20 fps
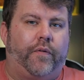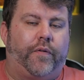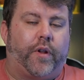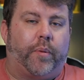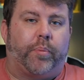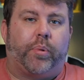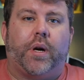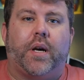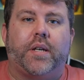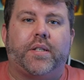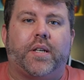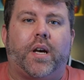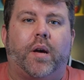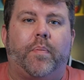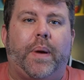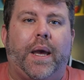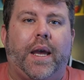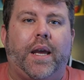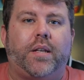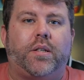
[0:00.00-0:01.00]
For the price I
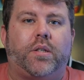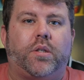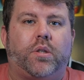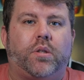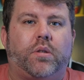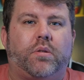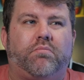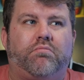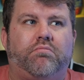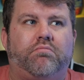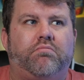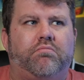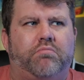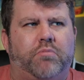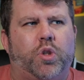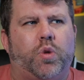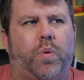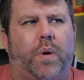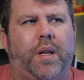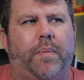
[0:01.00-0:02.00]
paid,
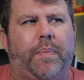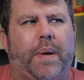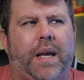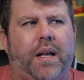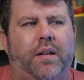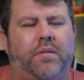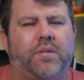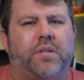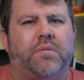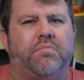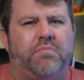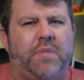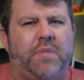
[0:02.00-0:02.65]
twenty pounds,